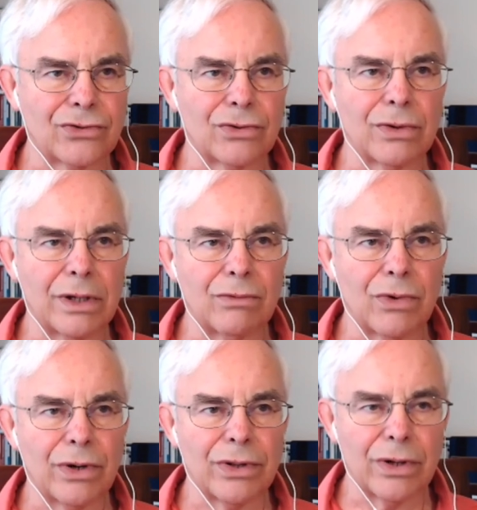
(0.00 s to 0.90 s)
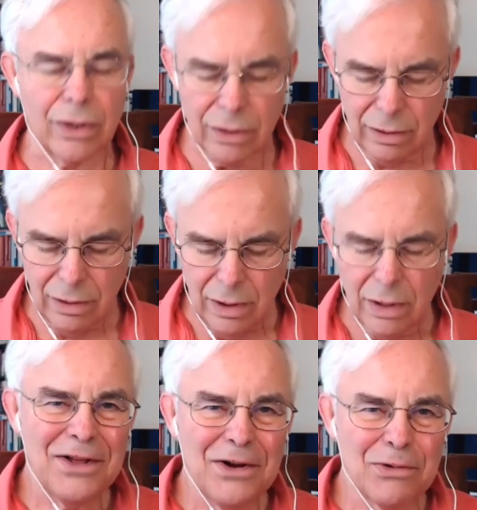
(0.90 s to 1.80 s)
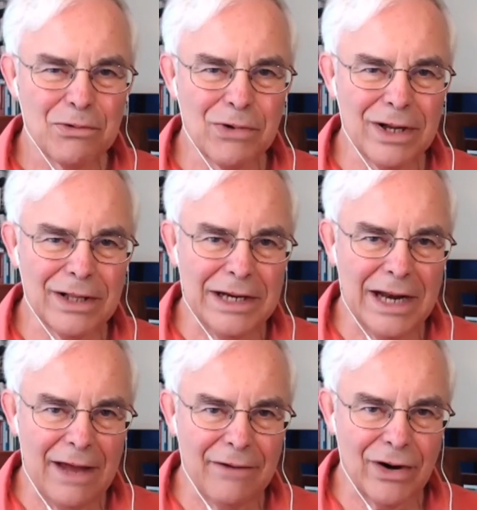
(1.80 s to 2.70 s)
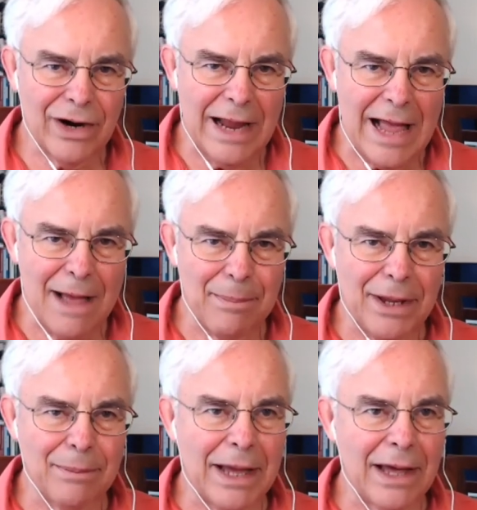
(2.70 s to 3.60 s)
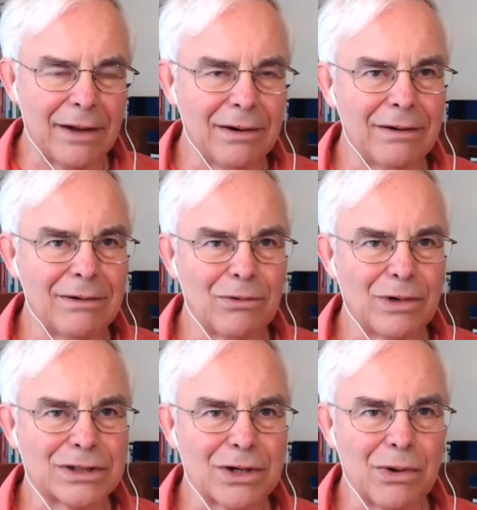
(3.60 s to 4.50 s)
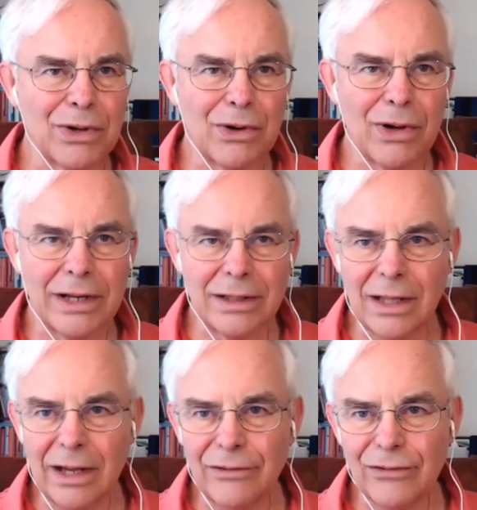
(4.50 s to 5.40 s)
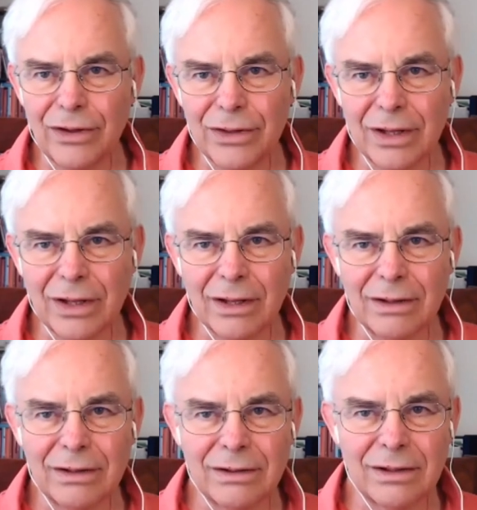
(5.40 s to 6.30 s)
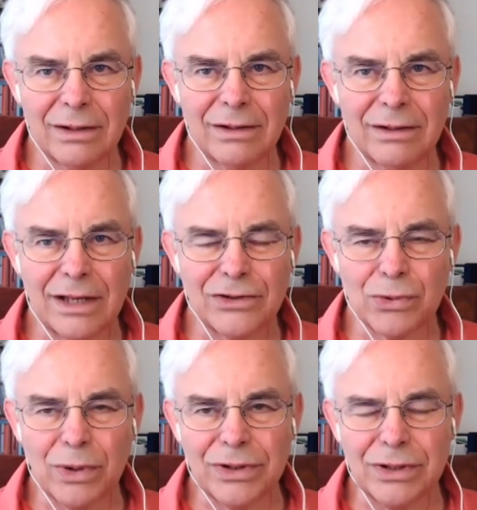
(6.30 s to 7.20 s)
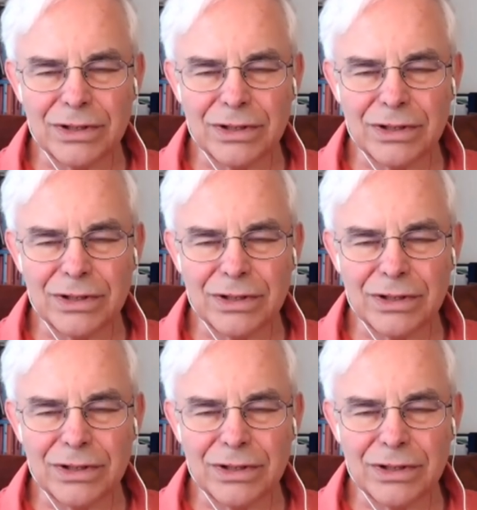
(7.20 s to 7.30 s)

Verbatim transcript: are in, where they're really not very happy about what's going on in life. I think that's what this